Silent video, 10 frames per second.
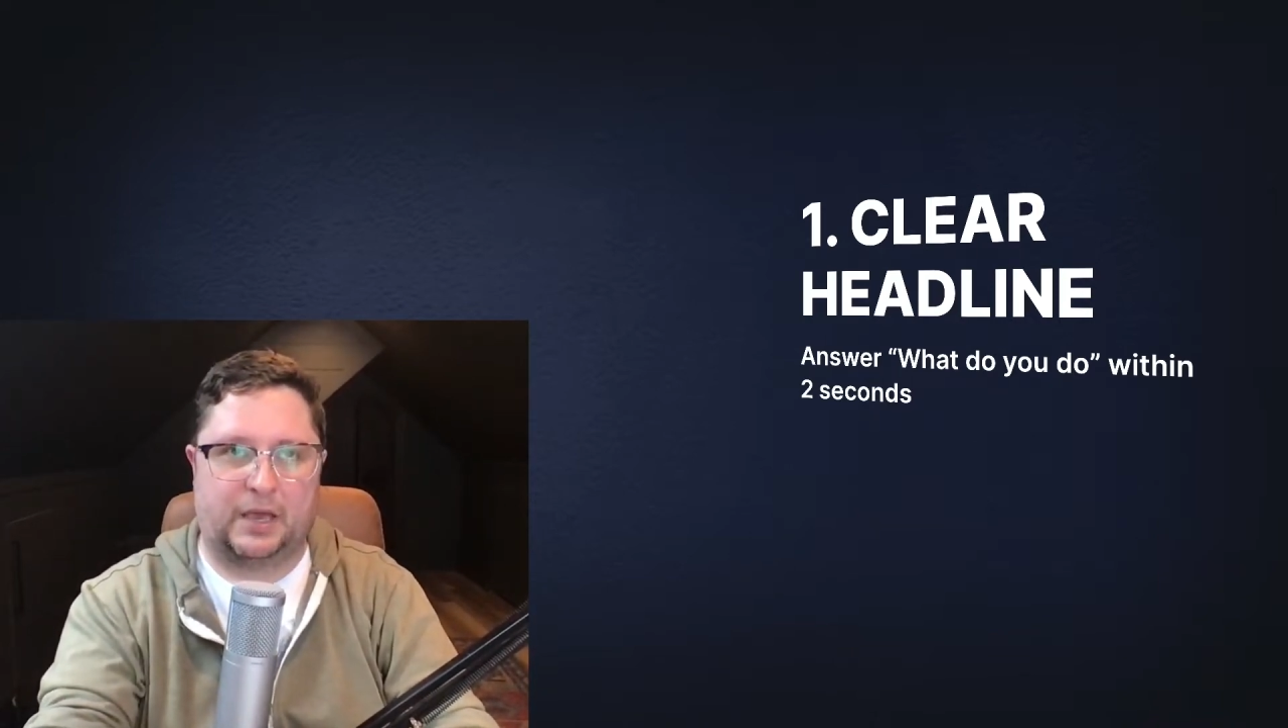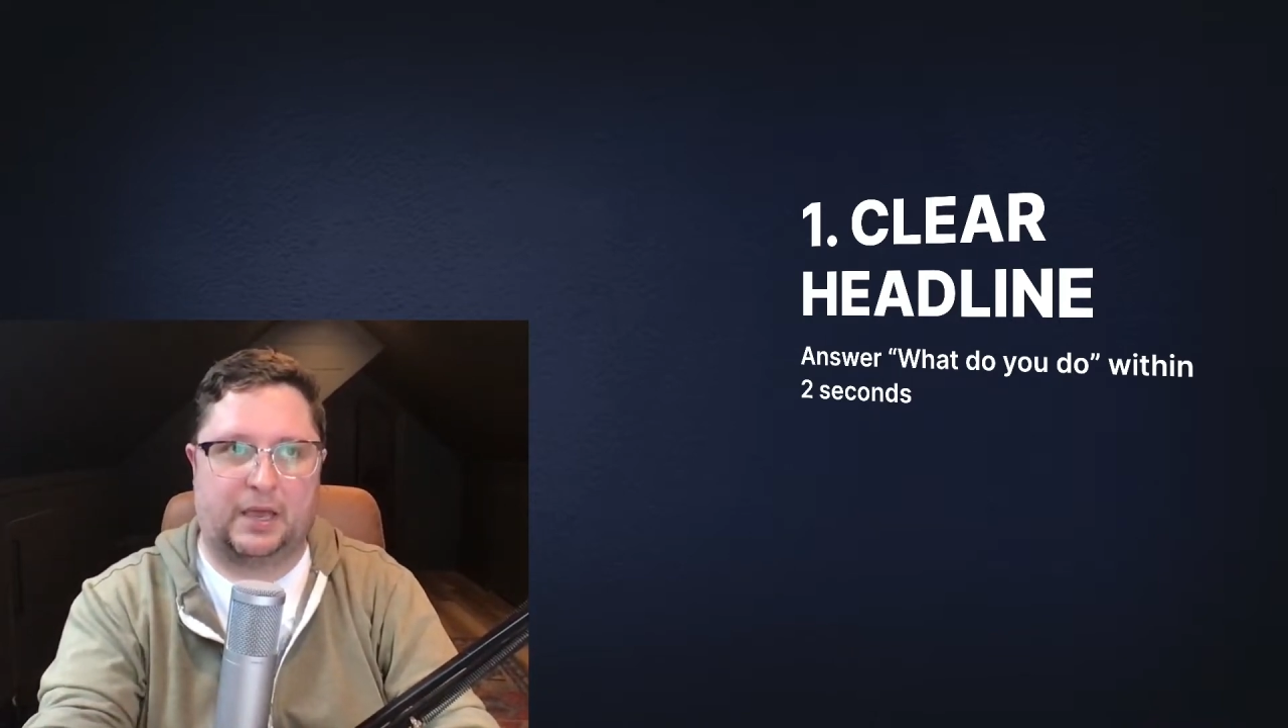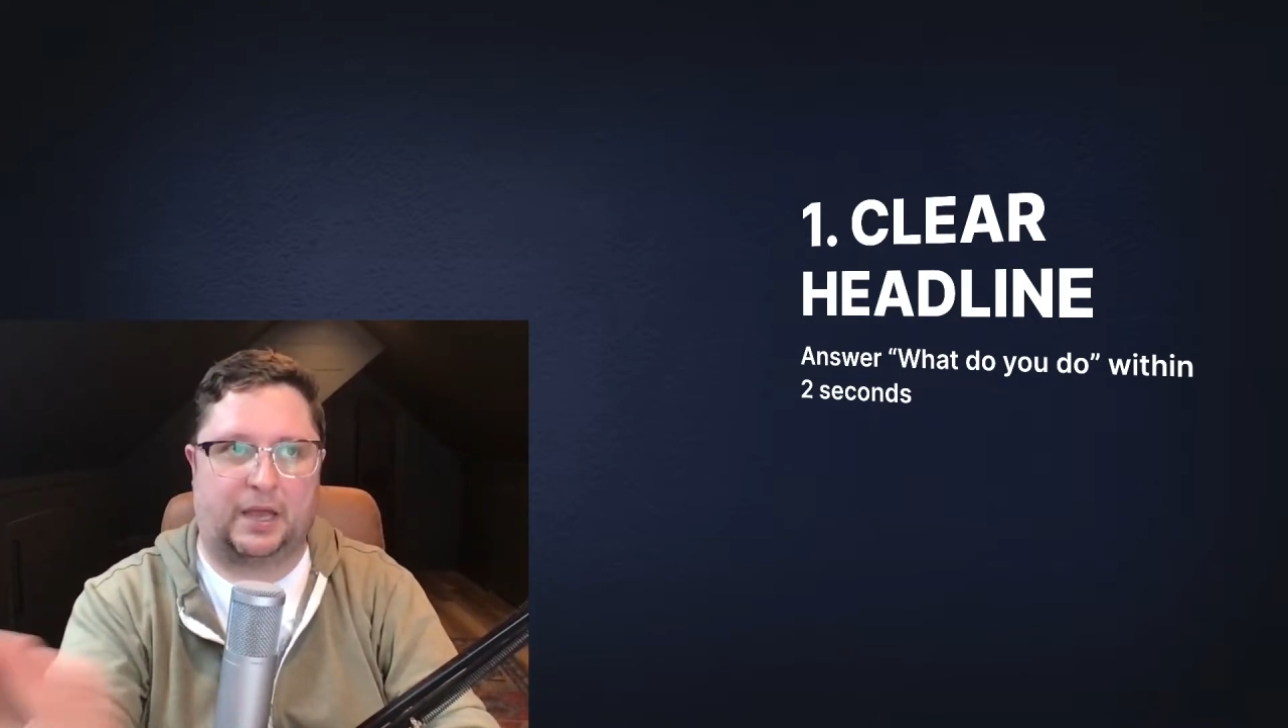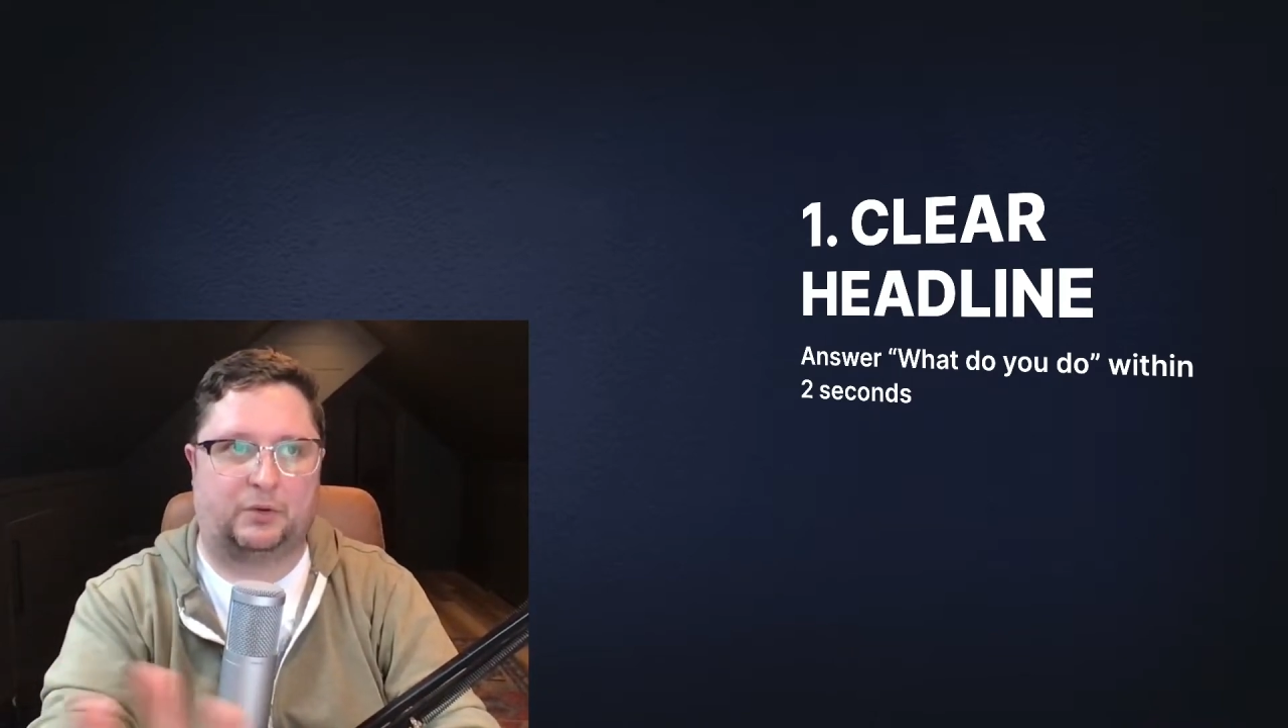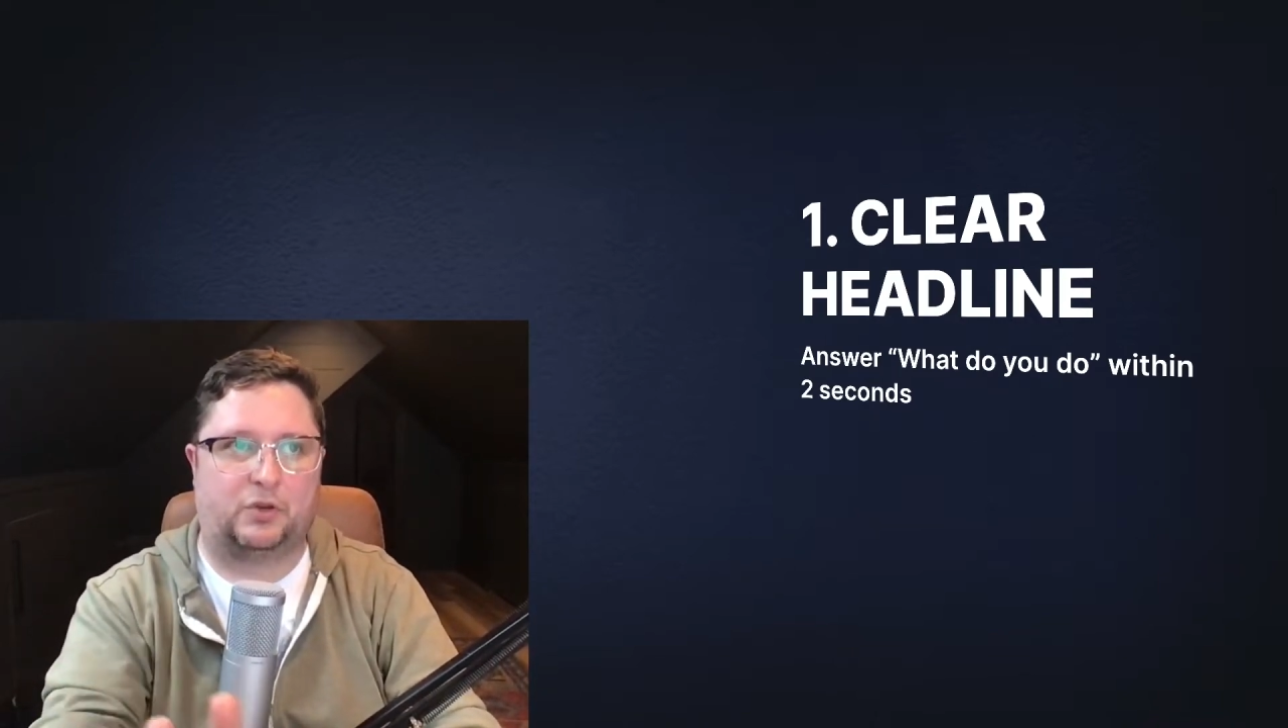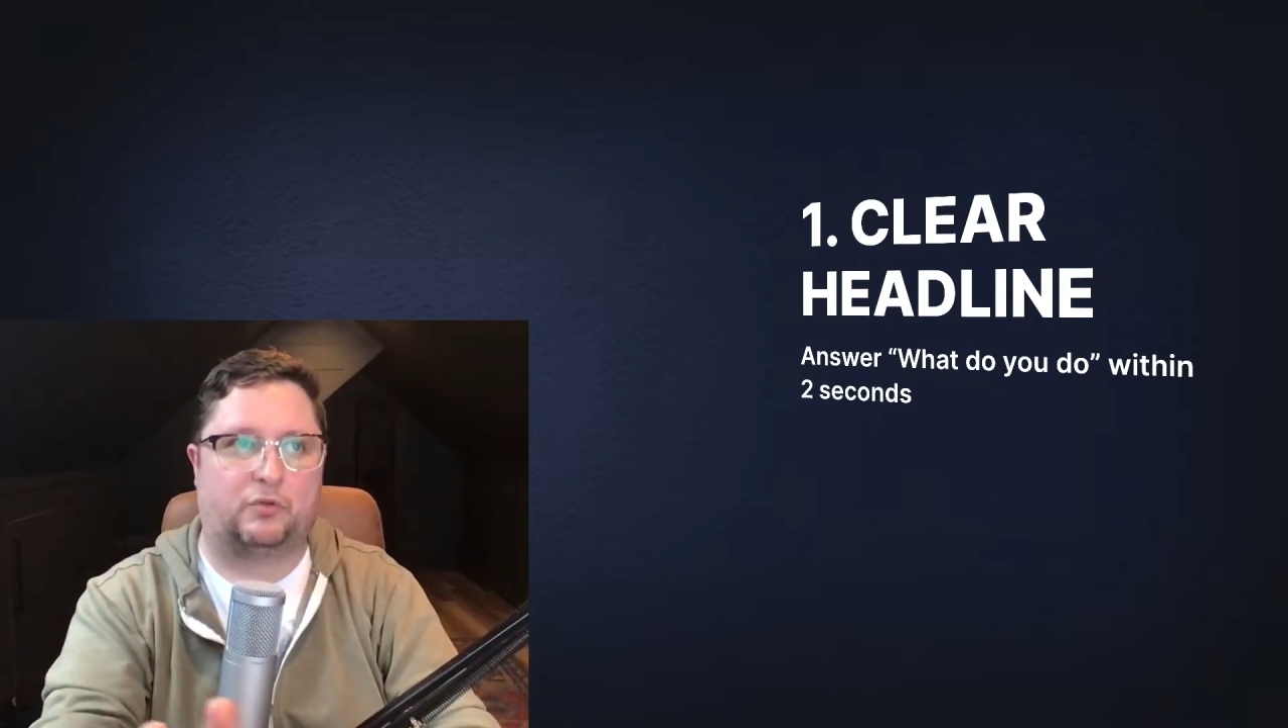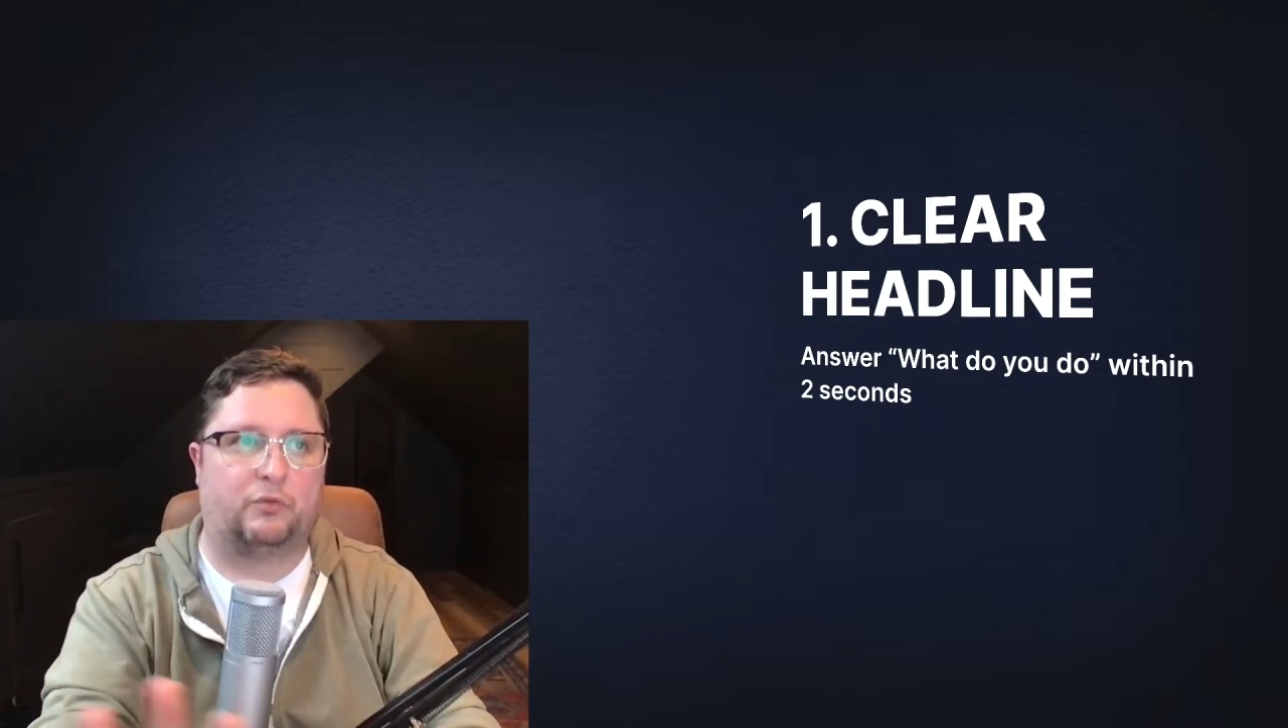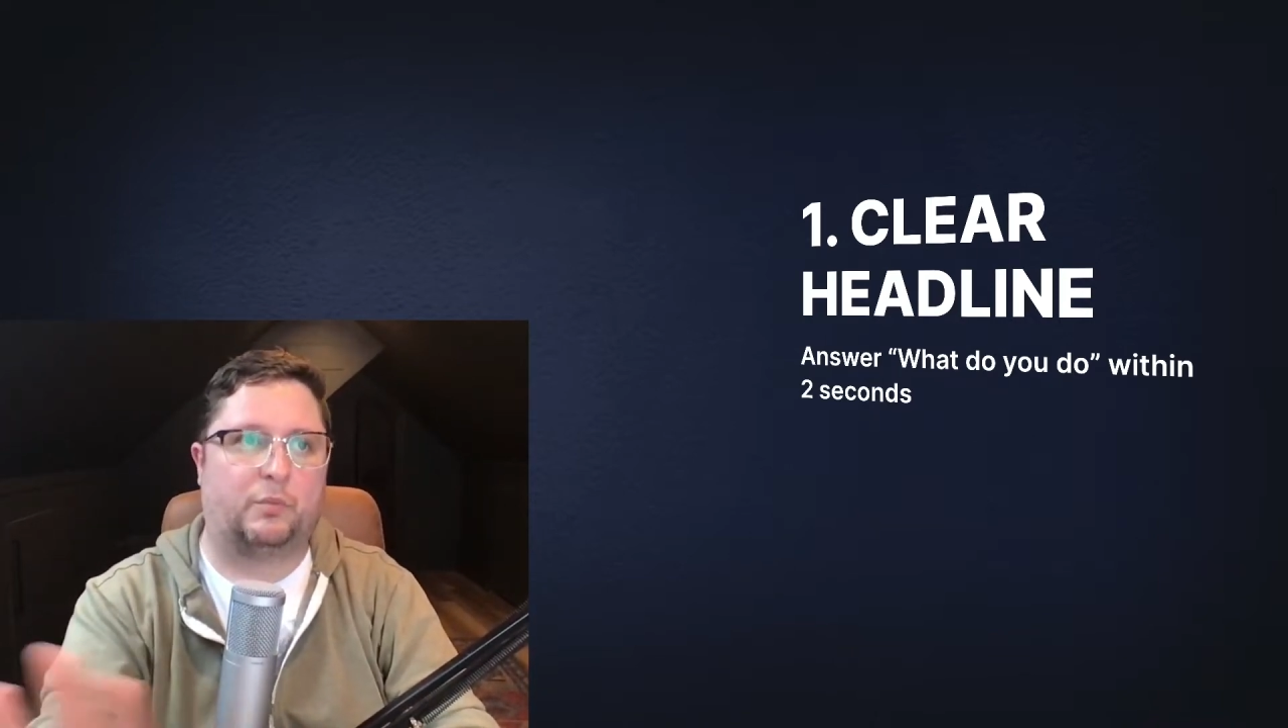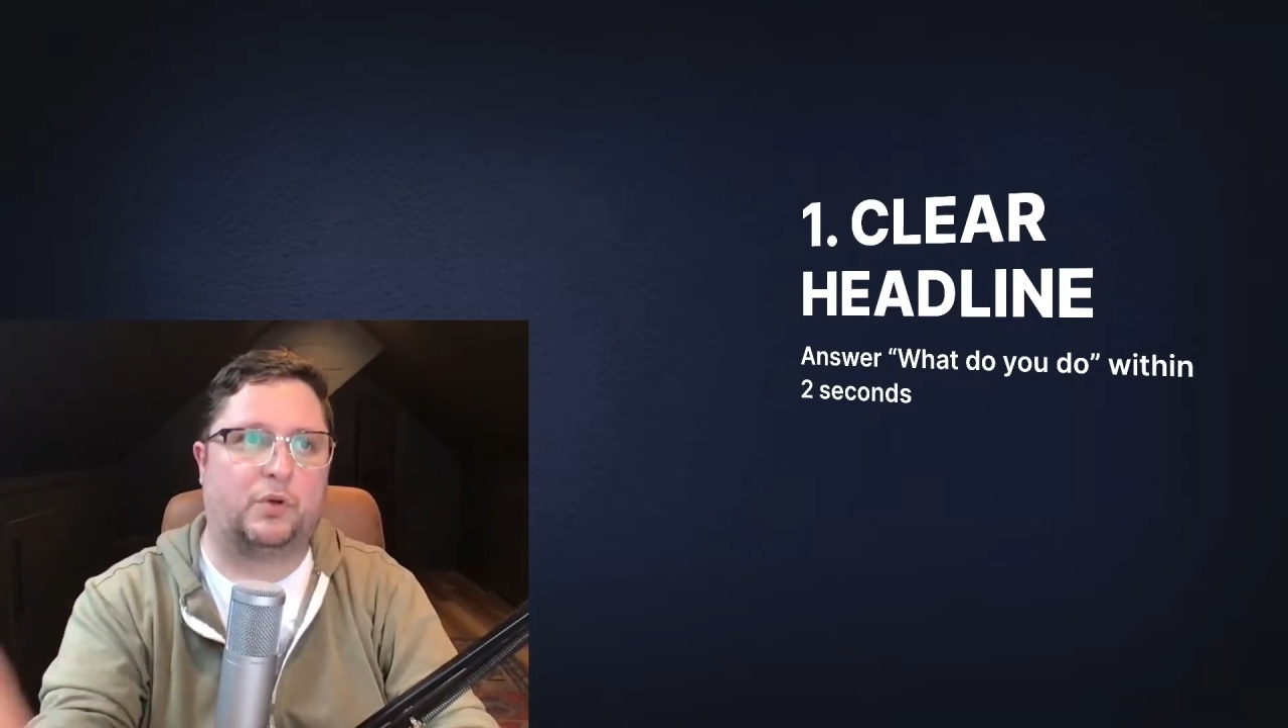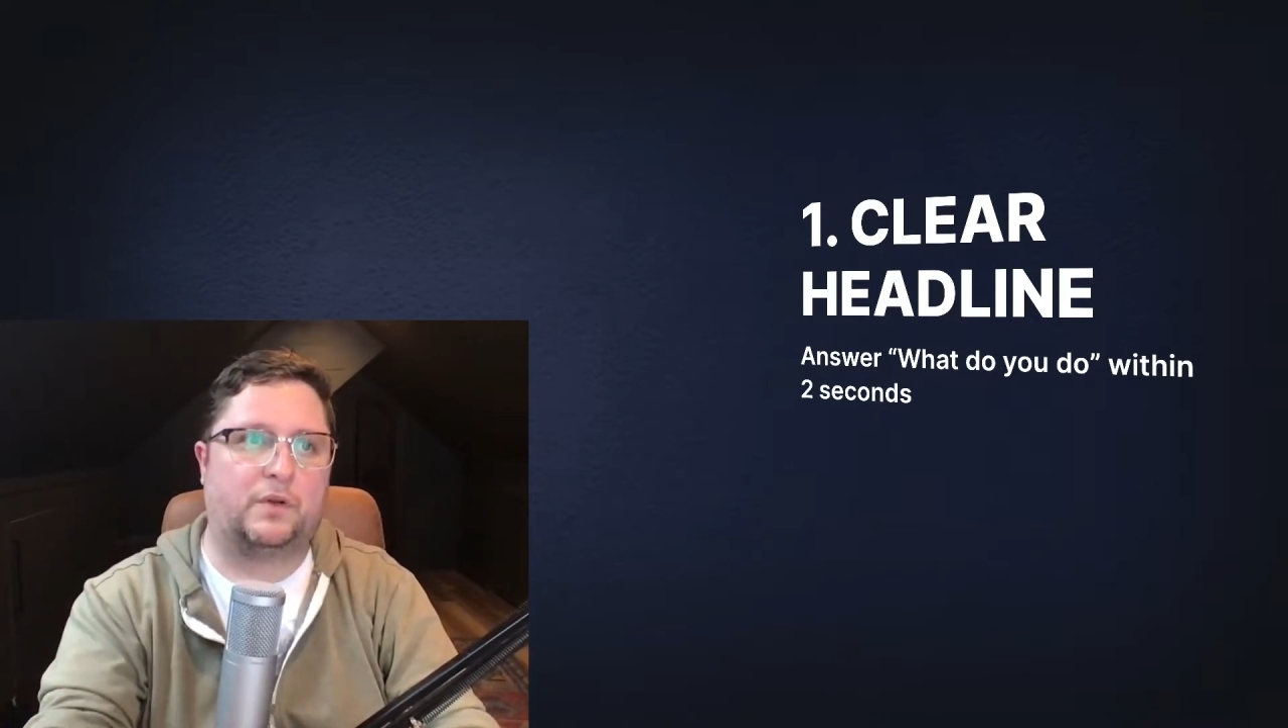and you
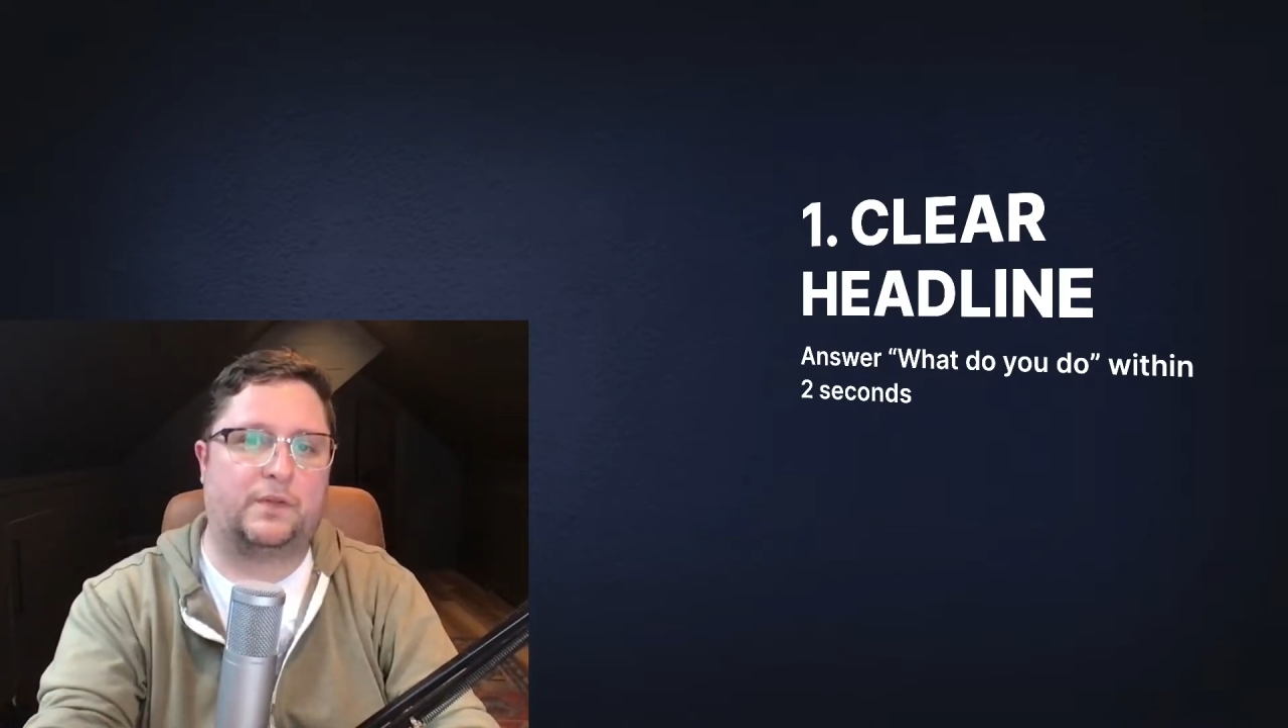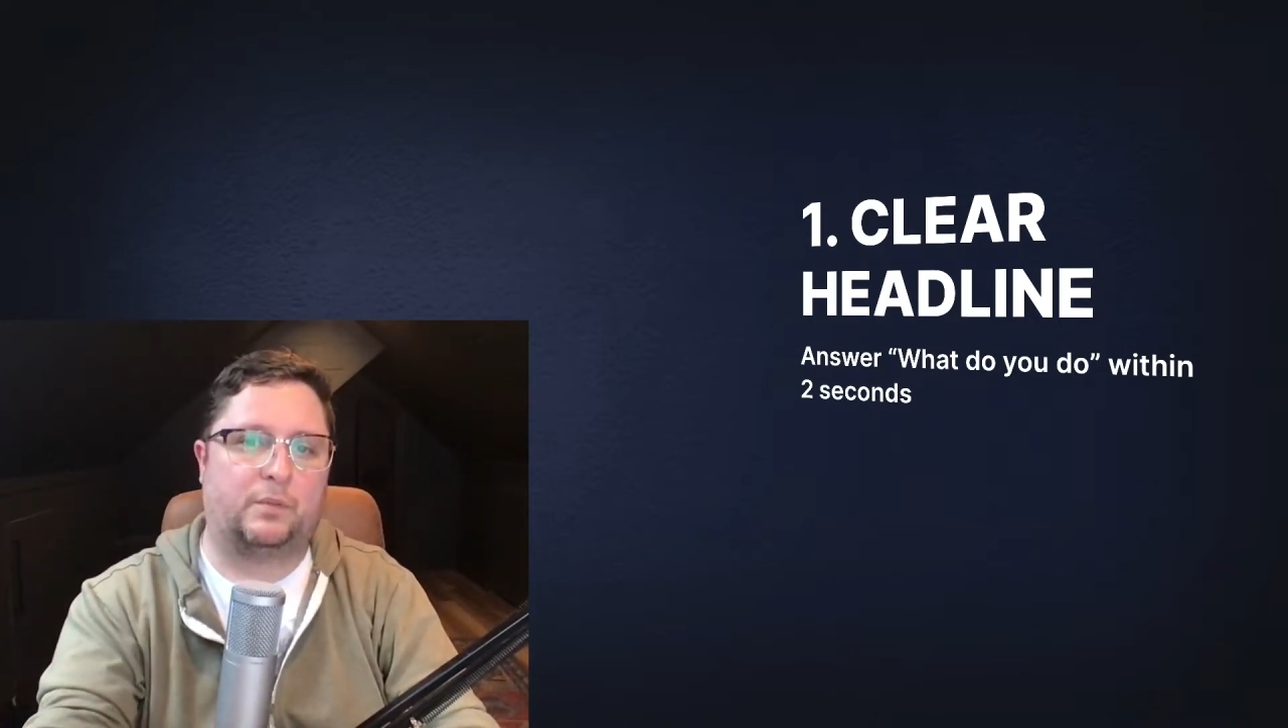remove